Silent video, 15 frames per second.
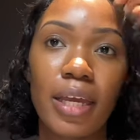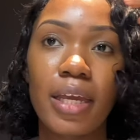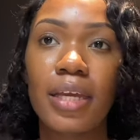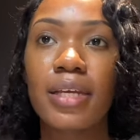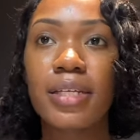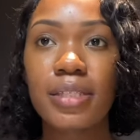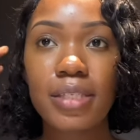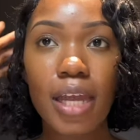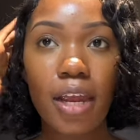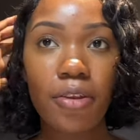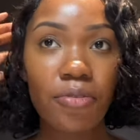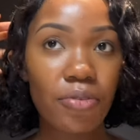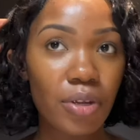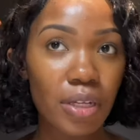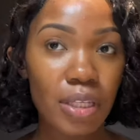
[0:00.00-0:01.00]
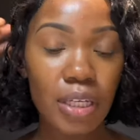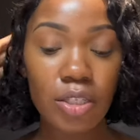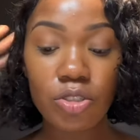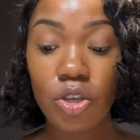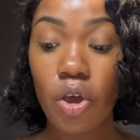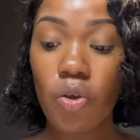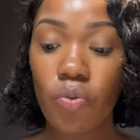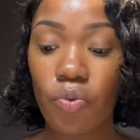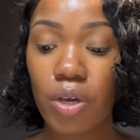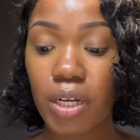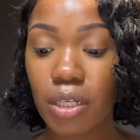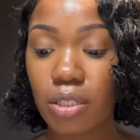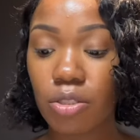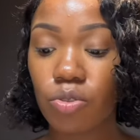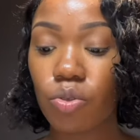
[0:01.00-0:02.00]
And I really don't want
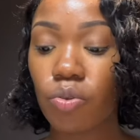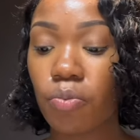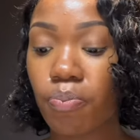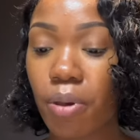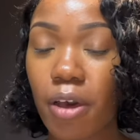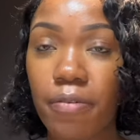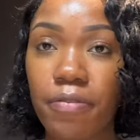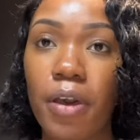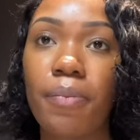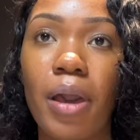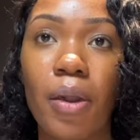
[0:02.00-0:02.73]
it to puff